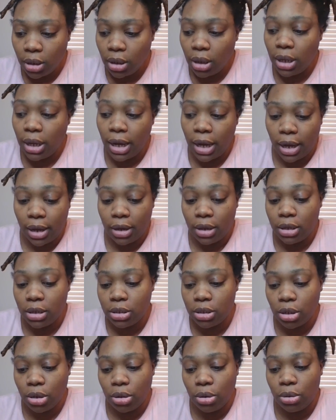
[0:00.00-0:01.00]
yeah.
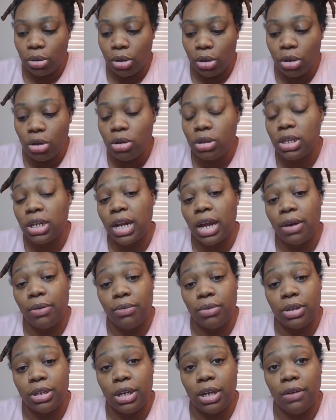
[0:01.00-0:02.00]
So the news that I
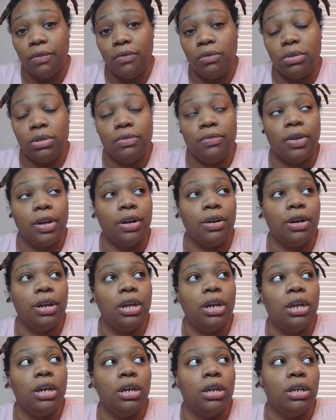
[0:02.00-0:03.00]
received was
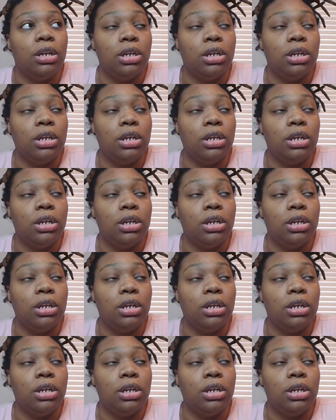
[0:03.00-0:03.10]
very